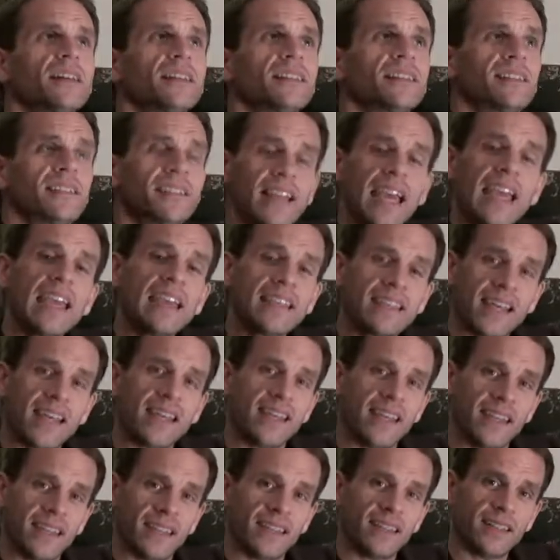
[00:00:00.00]
say that
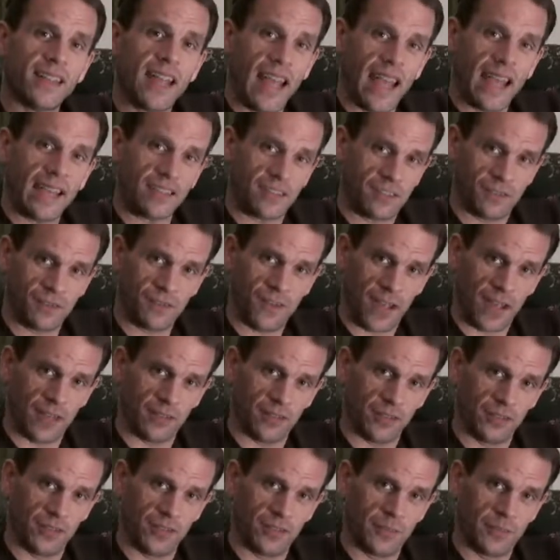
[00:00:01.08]
it has
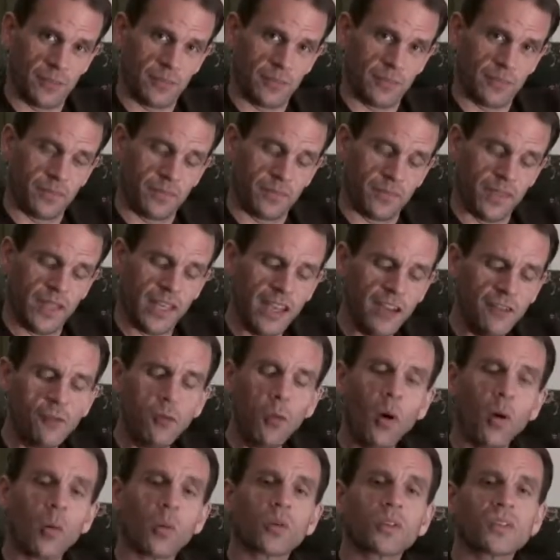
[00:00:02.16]
failed if
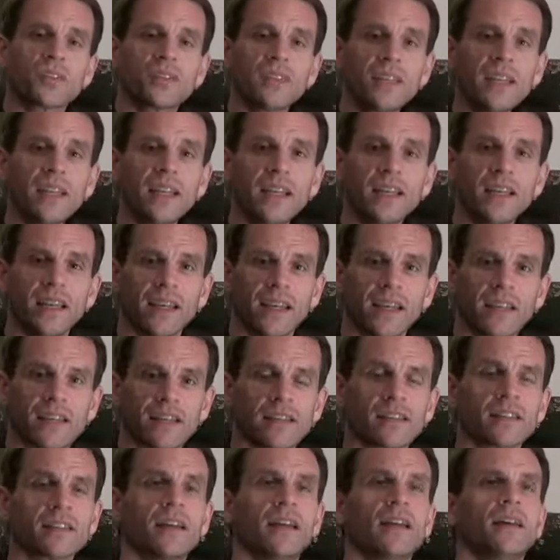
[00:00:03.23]
what we're seeing
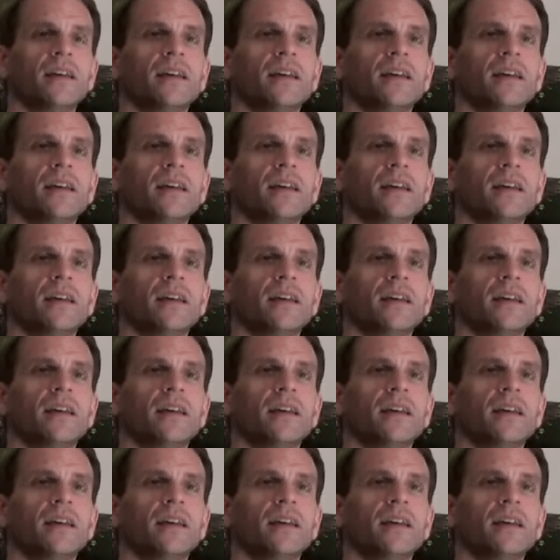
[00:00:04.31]
is